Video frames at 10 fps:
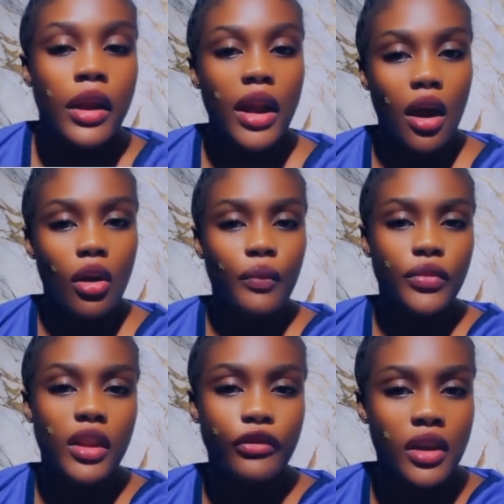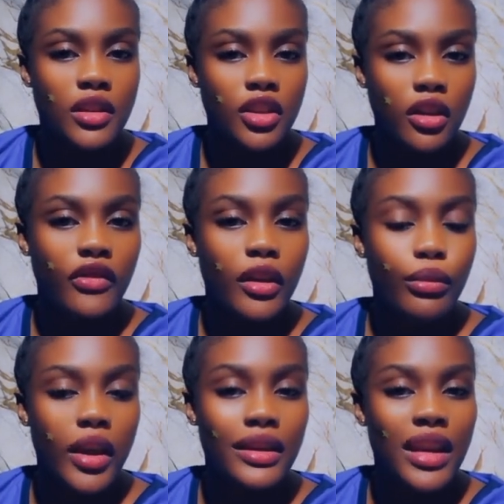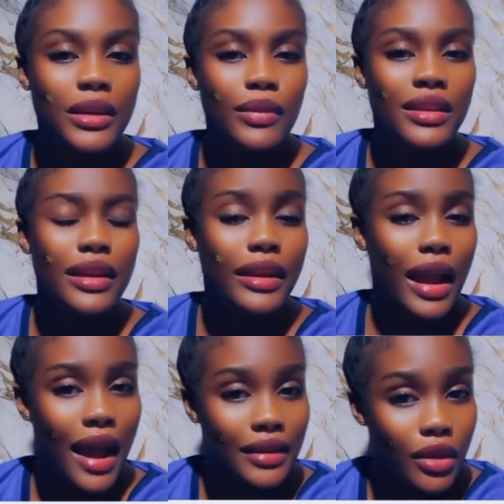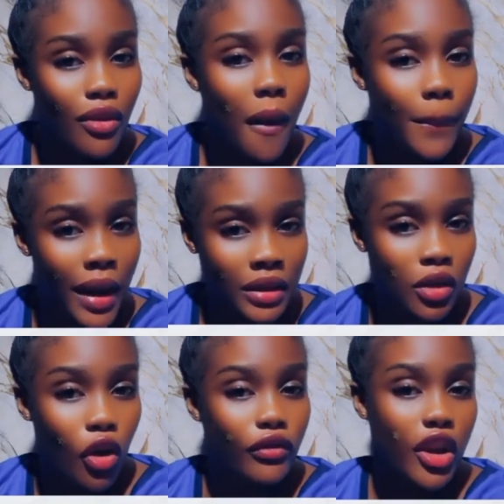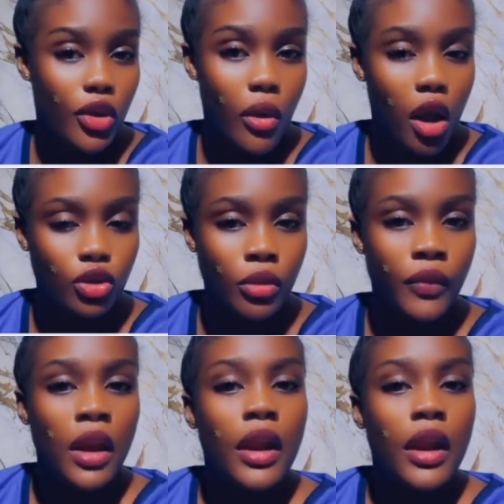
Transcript: Now differentiation of the brain takes place in the anterior part of the neural tube.